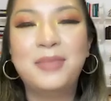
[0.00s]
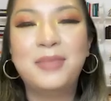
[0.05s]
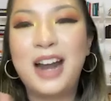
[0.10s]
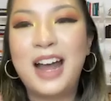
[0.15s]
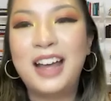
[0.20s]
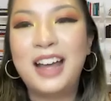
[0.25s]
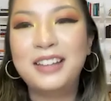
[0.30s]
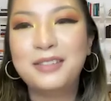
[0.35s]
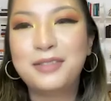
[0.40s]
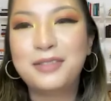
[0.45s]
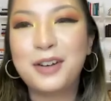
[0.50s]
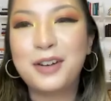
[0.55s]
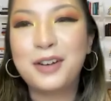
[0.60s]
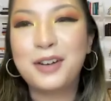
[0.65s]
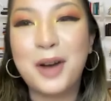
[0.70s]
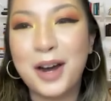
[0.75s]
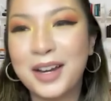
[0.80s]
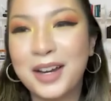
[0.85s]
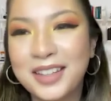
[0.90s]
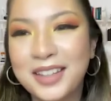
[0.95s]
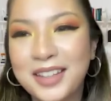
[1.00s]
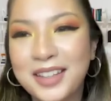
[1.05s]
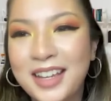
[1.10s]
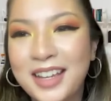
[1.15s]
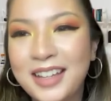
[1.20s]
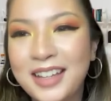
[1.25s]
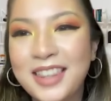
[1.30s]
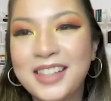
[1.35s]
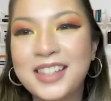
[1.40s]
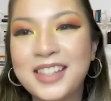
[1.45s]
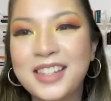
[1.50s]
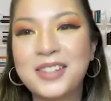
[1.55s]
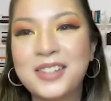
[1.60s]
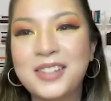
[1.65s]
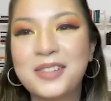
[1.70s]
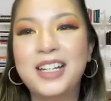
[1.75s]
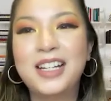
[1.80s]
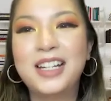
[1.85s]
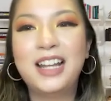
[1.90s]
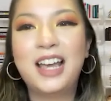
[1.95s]
brand for marketing. This
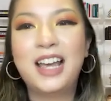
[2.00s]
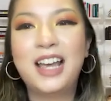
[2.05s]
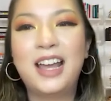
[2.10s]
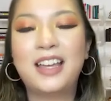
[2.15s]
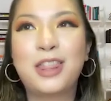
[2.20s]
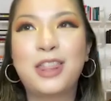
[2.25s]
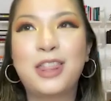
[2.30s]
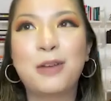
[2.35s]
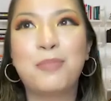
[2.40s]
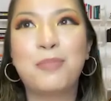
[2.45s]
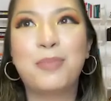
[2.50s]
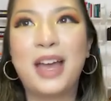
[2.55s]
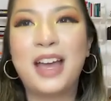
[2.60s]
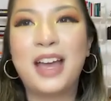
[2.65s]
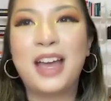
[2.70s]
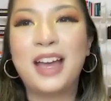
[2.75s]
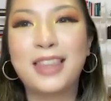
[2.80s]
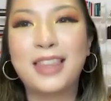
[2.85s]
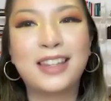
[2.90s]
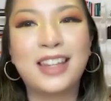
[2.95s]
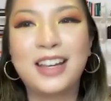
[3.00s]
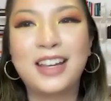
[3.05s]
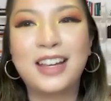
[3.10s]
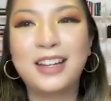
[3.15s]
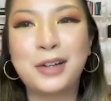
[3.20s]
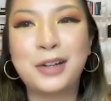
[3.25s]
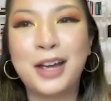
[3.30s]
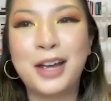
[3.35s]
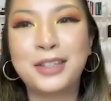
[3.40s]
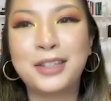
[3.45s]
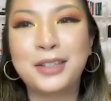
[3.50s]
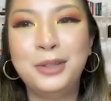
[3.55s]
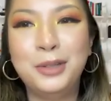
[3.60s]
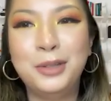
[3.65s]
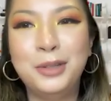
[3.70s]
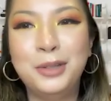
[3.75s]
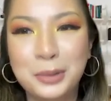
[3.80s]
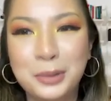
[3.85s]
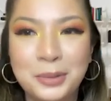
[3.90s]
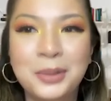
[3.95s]
is really like the peg that I try to
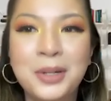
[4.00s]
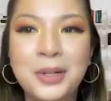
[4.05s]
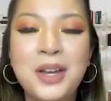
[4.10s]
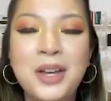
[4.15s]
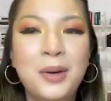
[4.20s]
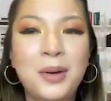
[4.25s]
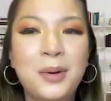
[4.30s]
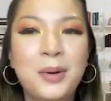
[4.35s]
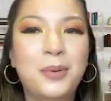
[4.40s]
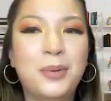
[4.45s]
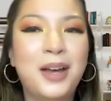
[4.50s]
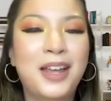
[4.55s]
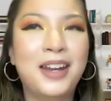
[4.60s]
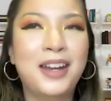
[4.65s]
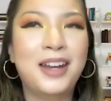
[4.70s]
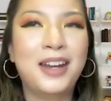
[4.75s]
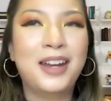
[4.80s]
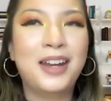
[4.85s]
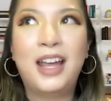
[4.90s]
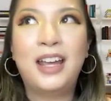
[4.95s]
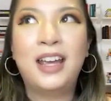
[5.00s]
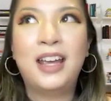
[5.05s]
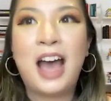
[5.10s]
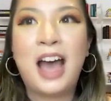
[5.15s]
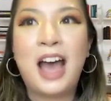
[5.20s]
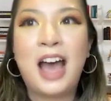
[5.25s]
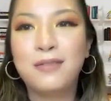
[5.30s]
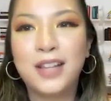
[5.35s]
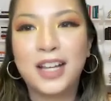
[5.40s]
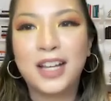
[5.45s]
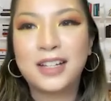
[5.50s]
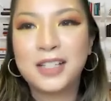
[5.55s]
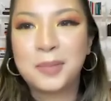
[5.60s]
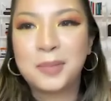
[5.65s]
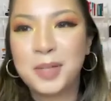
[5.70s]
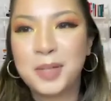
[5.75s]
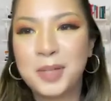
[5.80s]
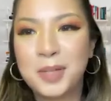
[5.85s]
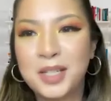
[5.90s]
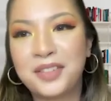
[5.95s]
do when I have like a
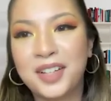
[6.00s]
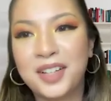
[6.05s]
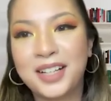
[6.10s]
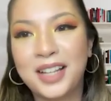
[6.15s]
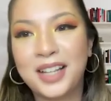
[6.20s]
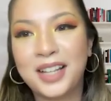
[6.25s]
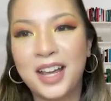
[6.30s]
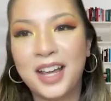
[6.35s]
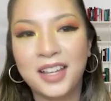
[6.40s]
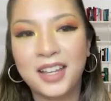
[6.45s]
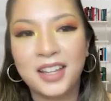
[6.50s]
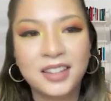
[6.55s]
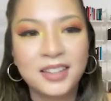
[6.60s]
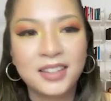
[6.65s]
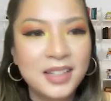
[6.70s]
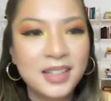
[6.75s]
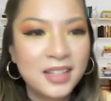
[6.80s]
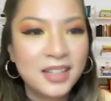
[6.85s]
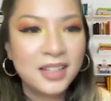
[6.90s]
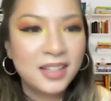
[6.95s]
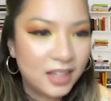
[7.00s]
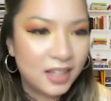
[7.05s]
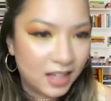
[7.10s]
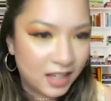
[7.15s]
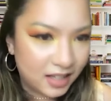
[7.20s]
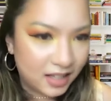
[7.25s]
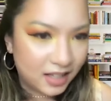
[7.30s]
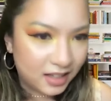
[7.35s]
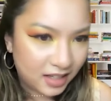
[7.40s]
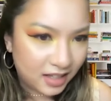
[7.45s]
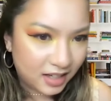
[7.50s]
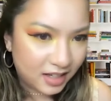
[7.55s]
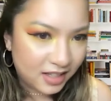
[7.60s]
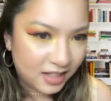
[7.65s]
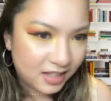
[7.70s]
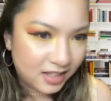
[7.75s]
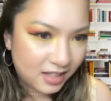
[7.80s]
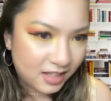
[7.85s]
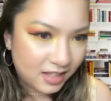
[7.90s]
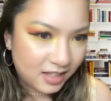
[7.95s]
specific client. It
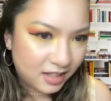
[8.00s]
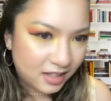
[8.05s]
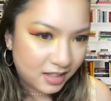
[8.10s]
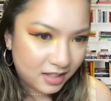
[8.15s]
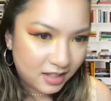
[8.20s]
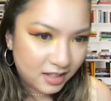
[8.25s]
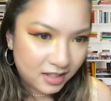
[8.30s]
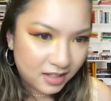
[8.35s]
is